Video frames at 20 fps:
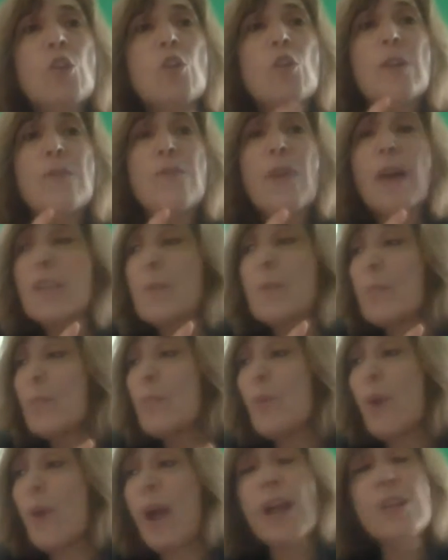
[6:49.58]
going to find a
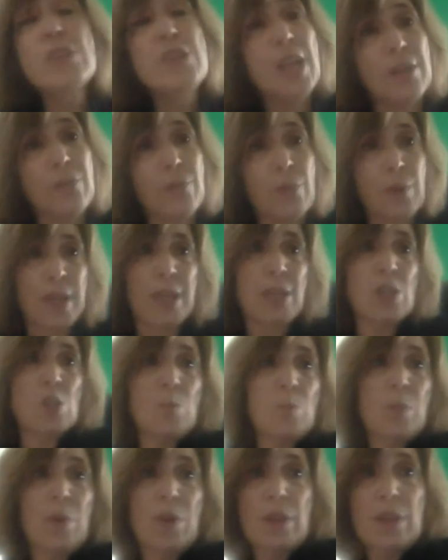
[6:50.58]
project for
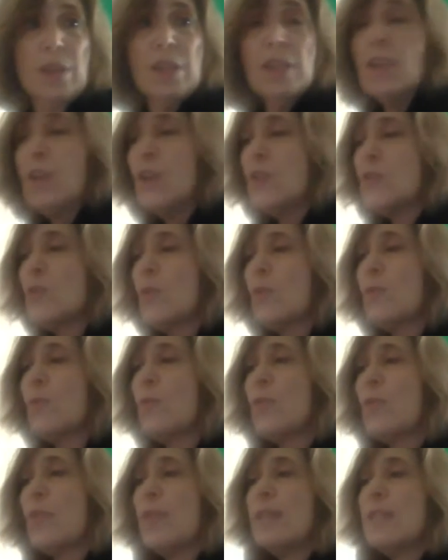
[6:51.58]
each book so
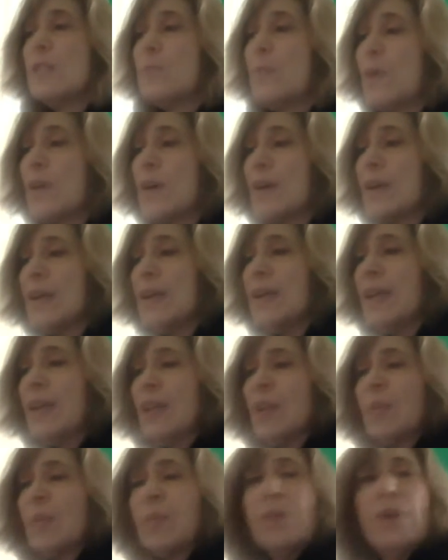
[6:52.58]
for this book
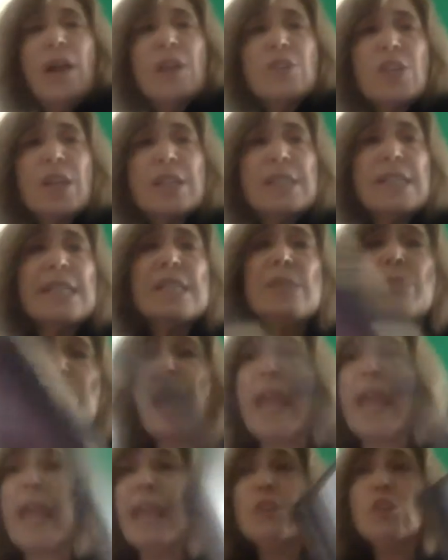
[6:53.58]
the project is
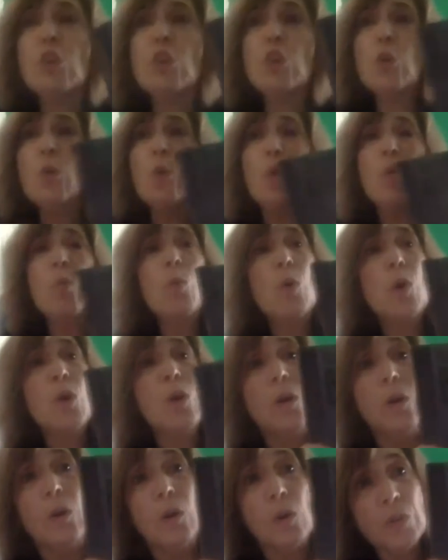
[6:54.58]
paint your
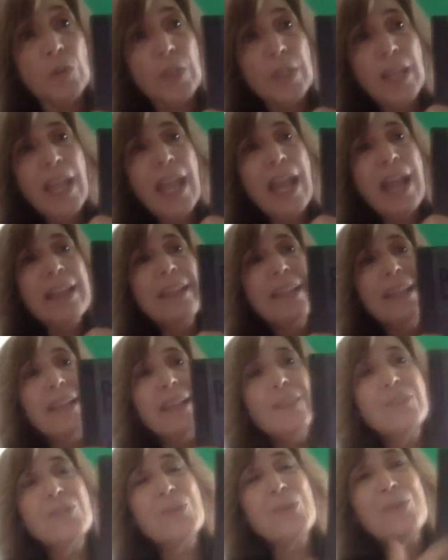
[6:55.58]
world and
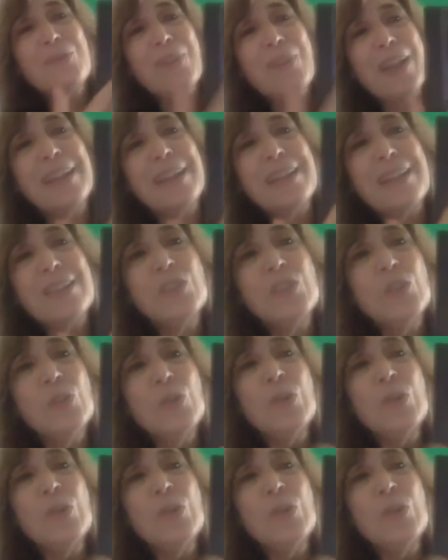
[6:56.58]
kids are invited to